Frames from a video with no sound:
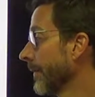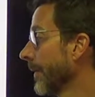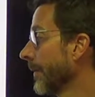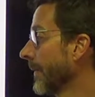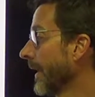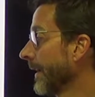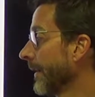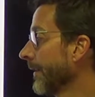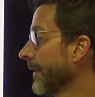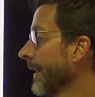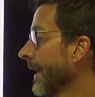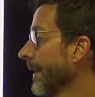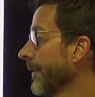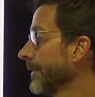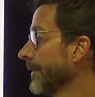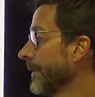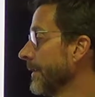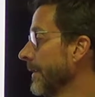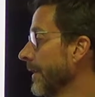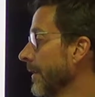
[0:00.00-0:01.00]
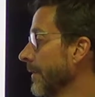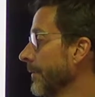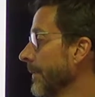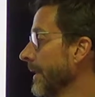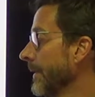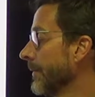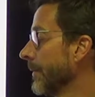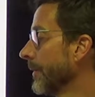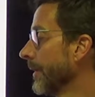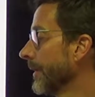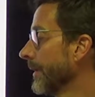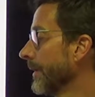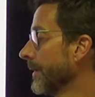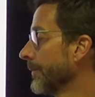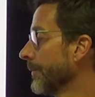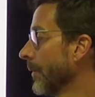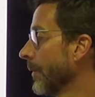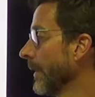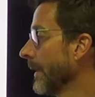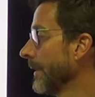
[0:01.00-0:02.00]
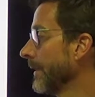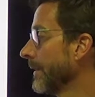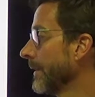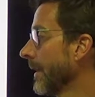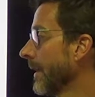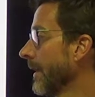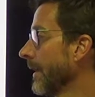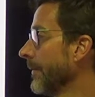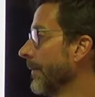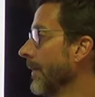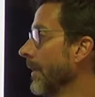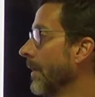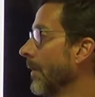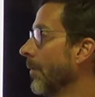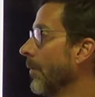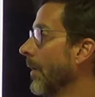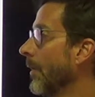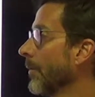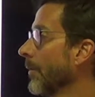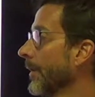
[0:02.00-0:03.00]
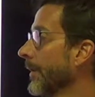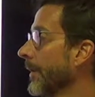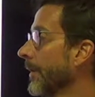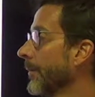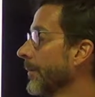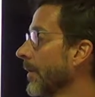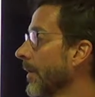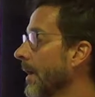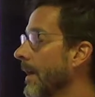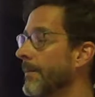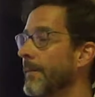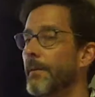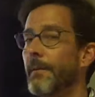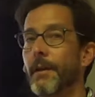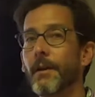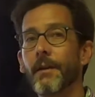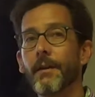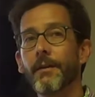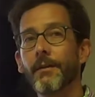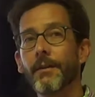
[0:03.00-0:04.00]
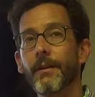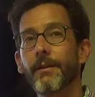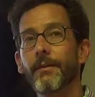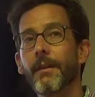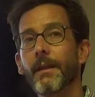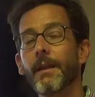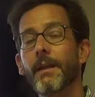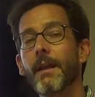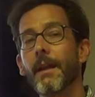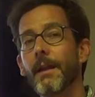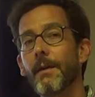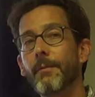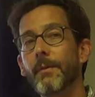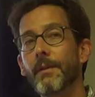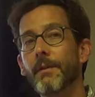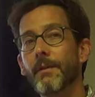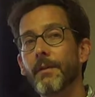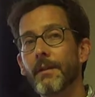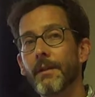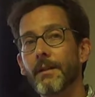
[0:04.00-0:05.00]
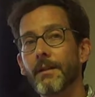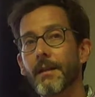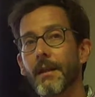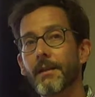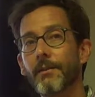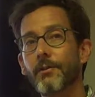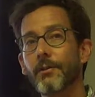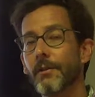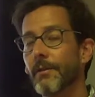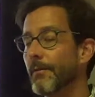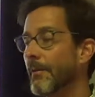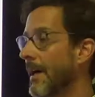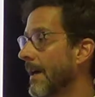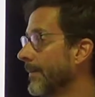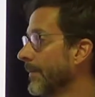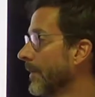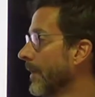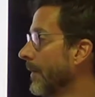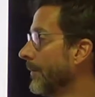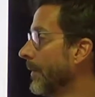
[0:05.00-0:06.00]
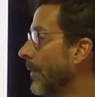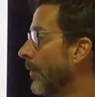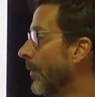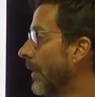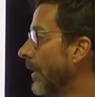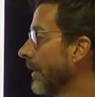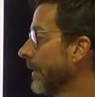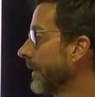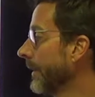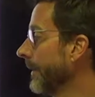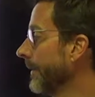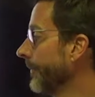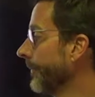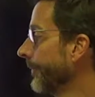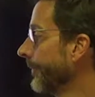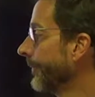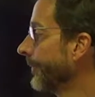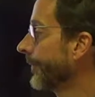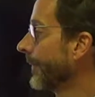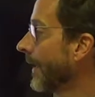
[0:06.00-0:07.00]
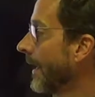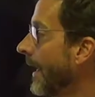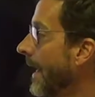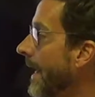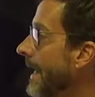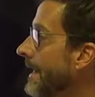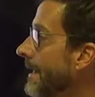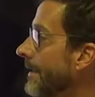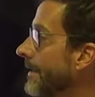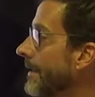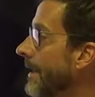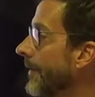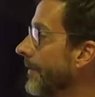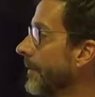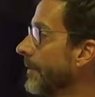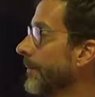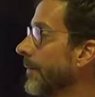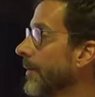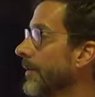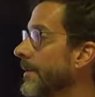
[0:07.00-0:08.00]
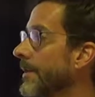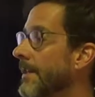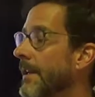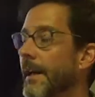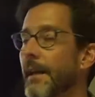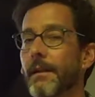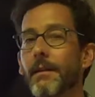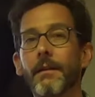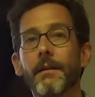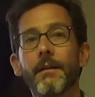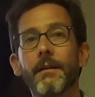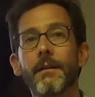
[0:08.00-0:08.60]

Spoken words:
1,000 young people at this point in time, what were their problem areas as they came into the attention of Wraparound Milwaukee? 87%